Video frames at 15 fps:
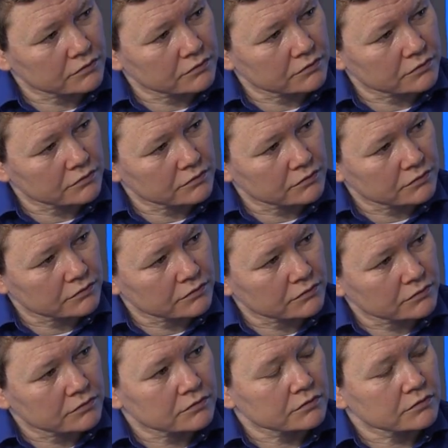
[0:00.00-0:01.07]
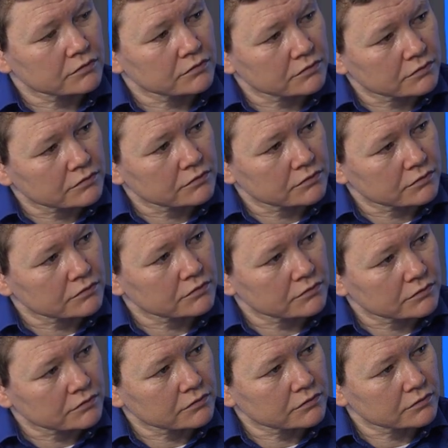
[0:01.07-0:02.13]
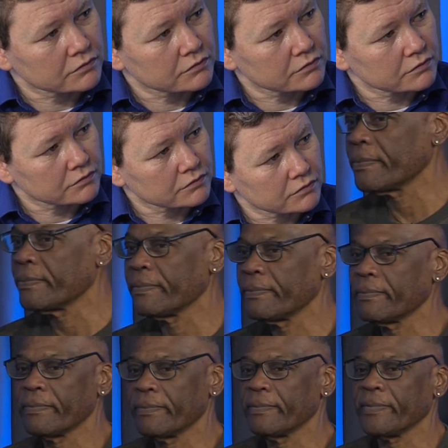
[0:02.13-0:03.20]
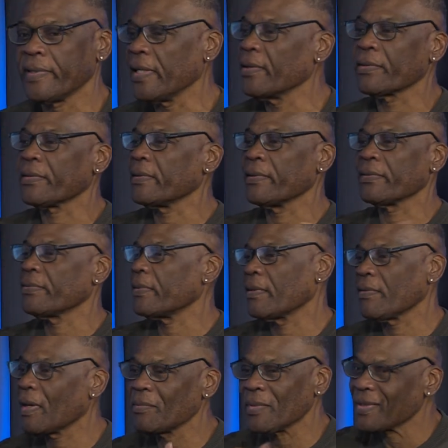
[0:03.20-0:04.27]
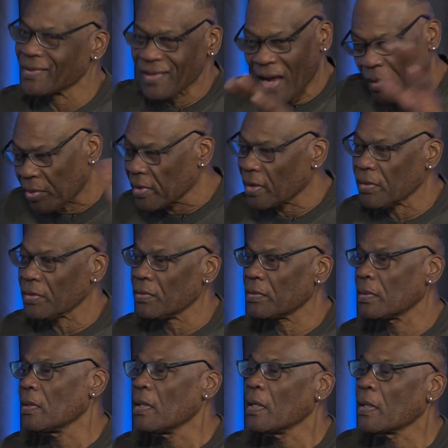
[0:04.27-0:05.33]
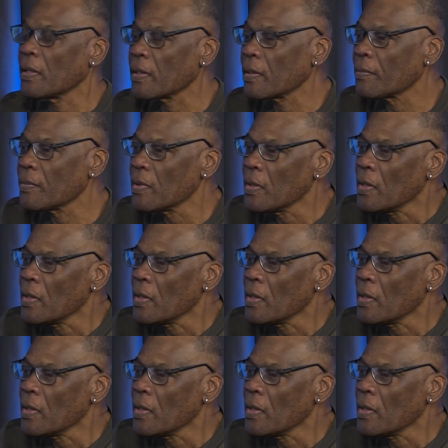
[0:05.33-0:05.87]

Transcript: to one of our state employees, you know, DOC or whatever. I'm just hypothetical, you know.